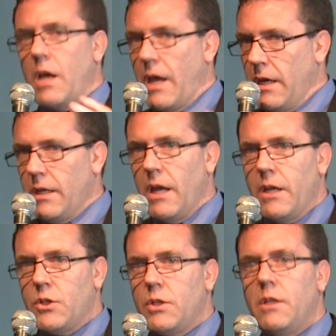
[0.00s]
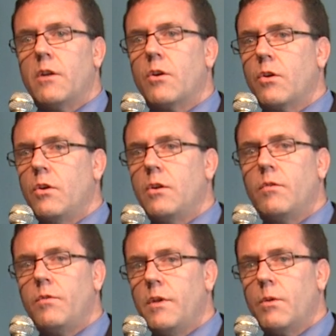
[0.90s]
ADHD that are going to
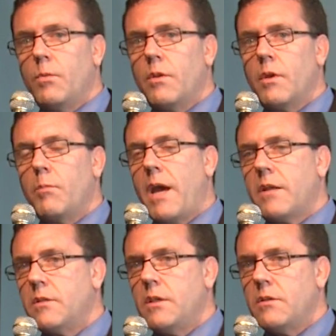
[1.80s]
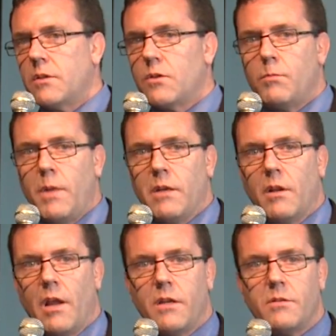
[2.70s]
interfere with capacity, such as
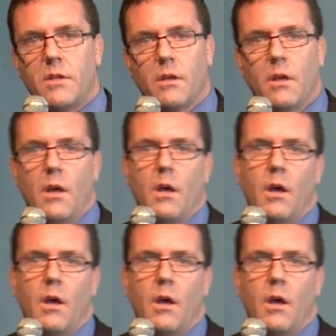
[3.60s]
mentalizing,